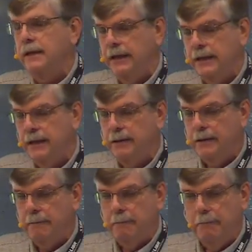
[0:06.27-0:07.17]
And
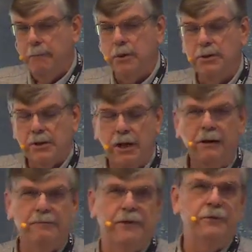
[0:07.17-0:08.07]
most
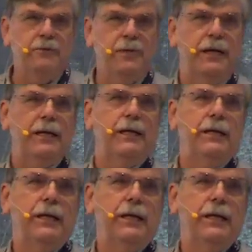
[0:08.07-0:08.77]
often when I